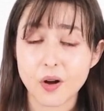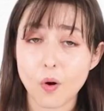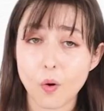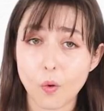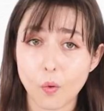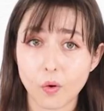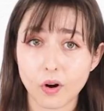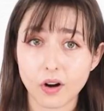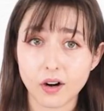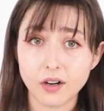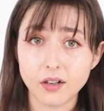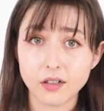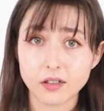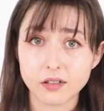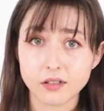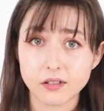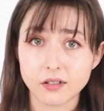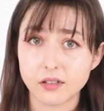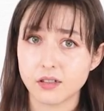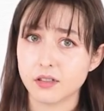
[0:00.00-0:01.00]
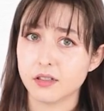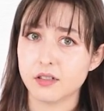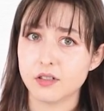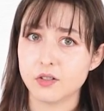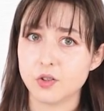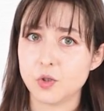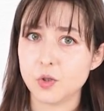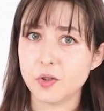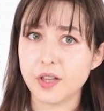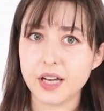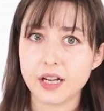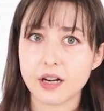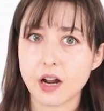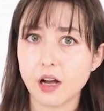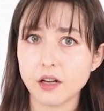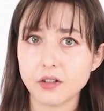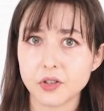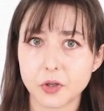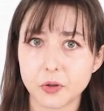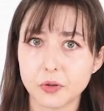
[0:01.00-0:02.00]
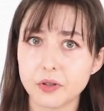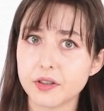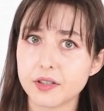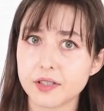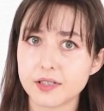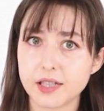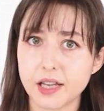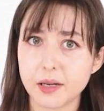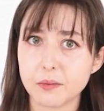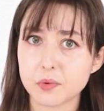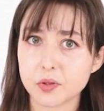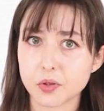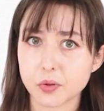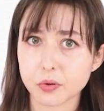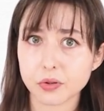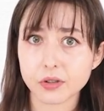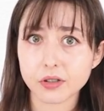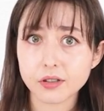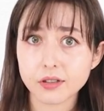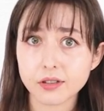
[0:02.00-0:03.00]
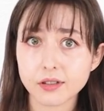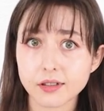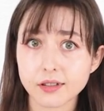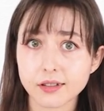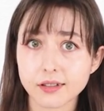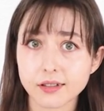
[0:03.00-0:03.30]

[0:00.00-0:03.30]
Or, do they not go to the same school?